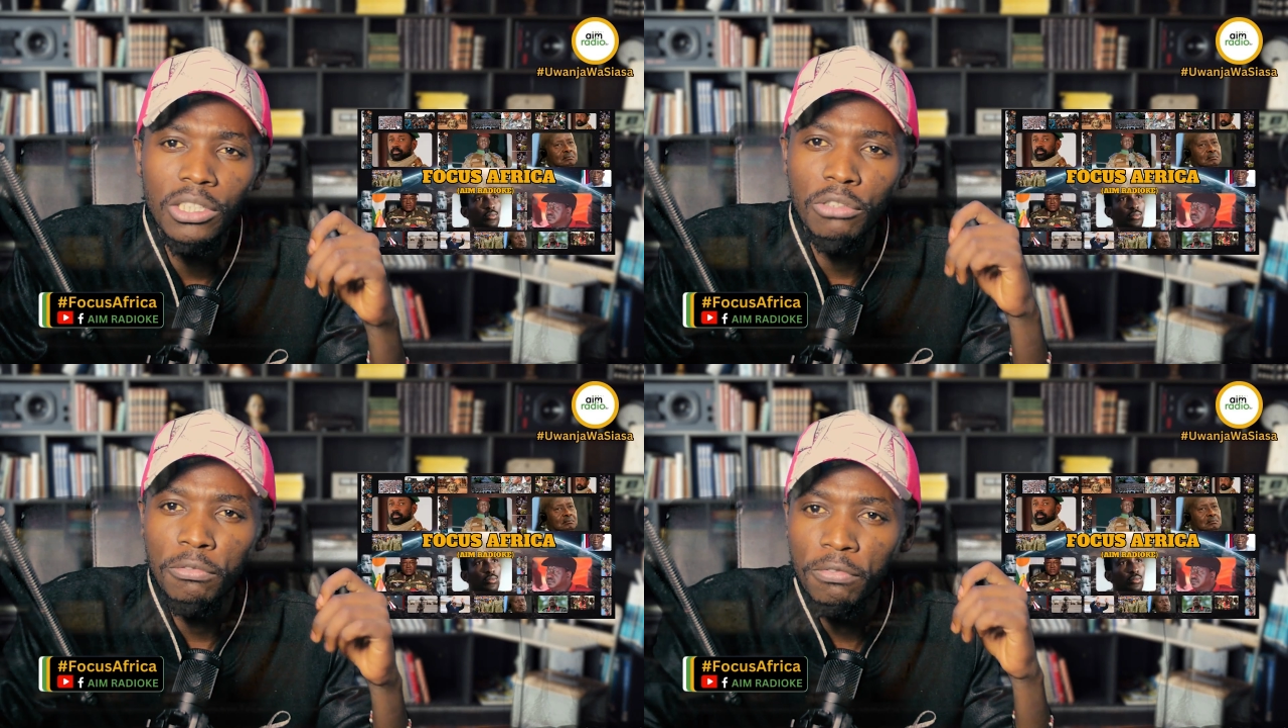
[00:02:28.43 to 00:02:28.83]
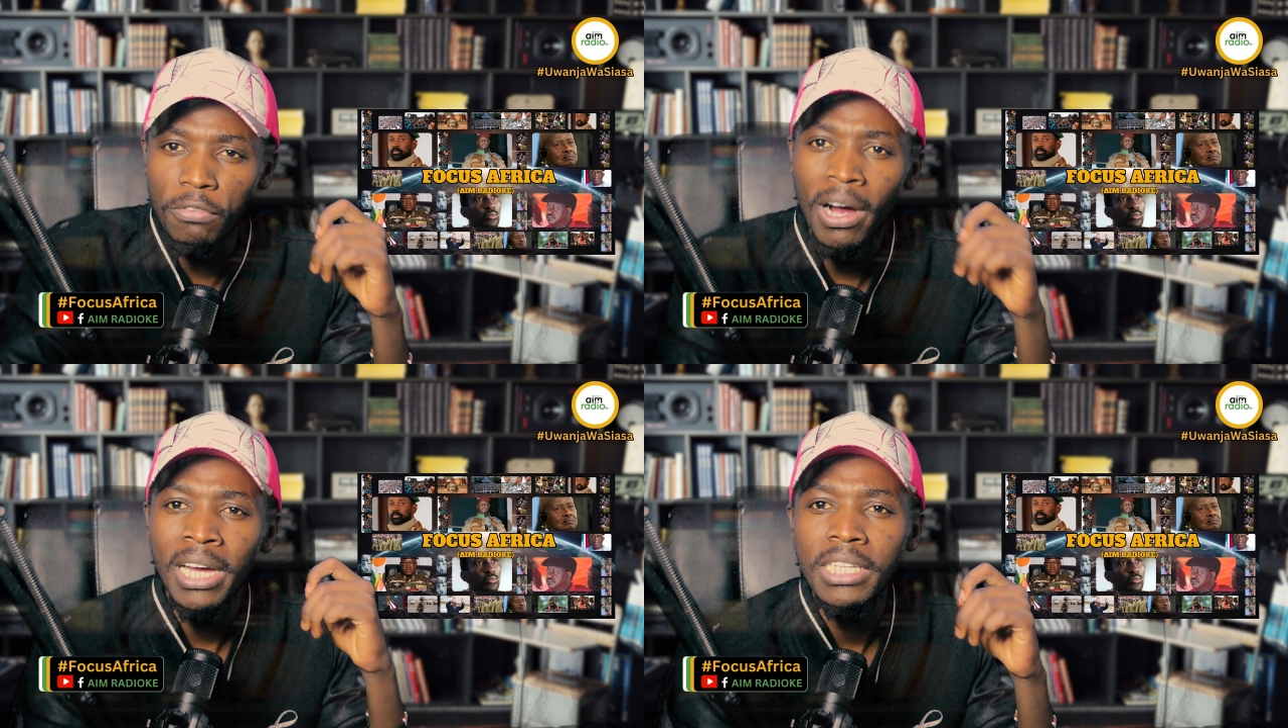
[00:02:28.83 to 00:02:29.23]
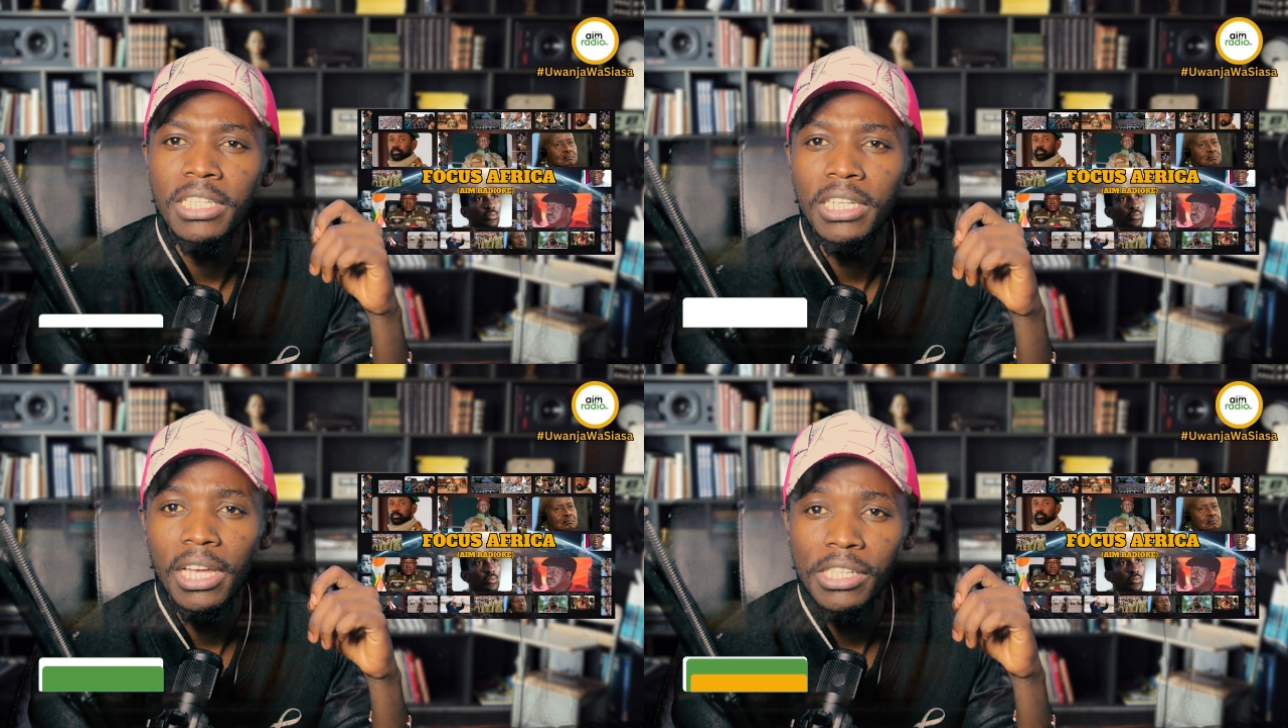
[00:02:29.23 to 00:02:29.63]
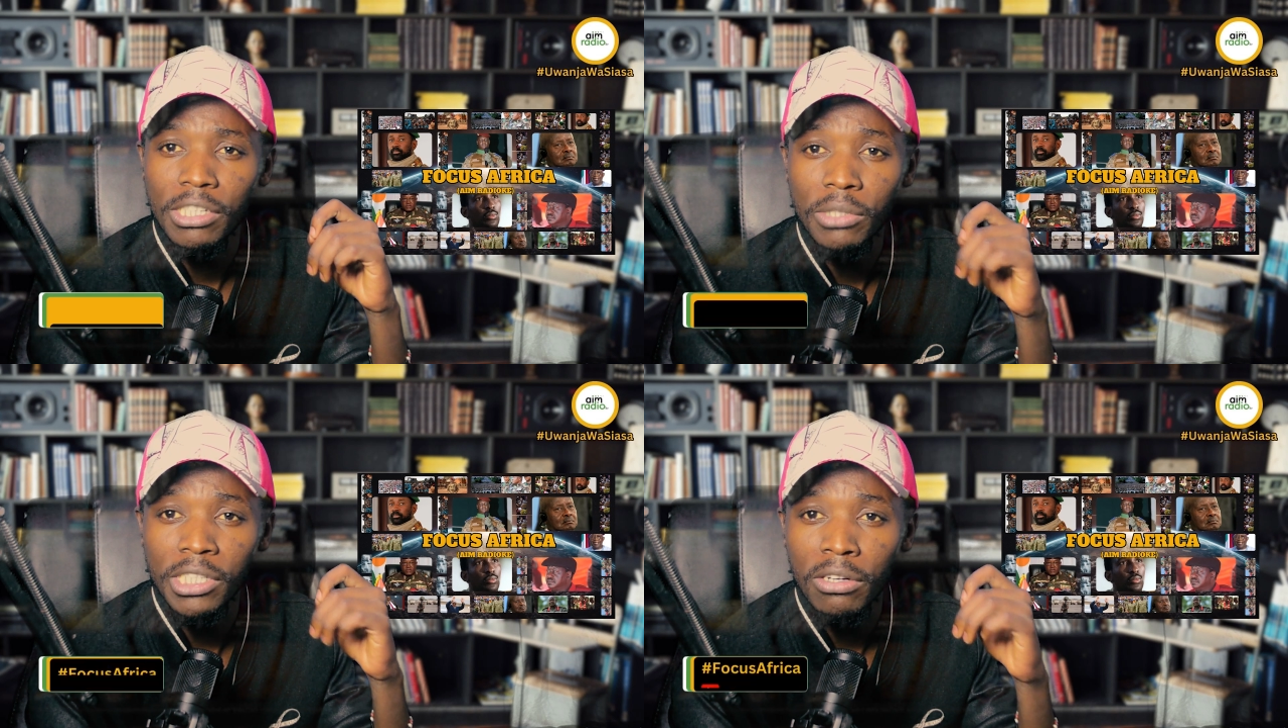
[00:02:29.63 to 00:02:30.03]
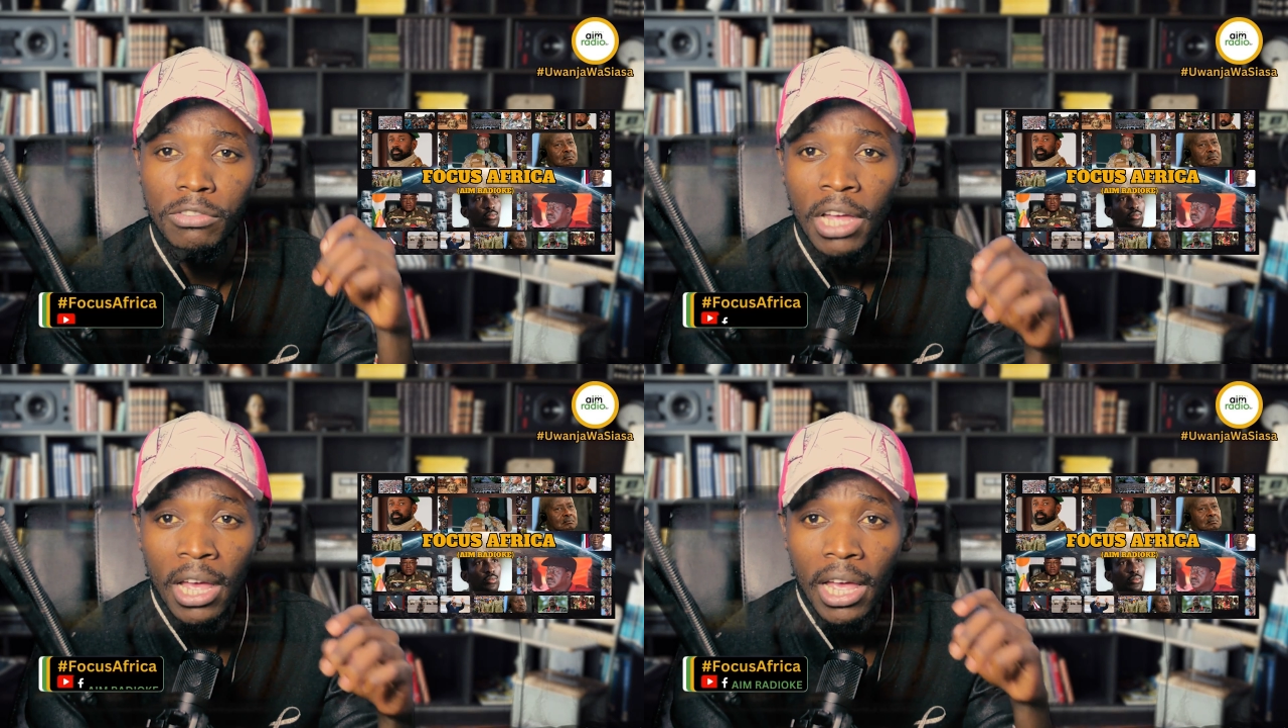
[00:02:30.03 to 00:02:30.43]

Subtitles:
to fight against ourselves.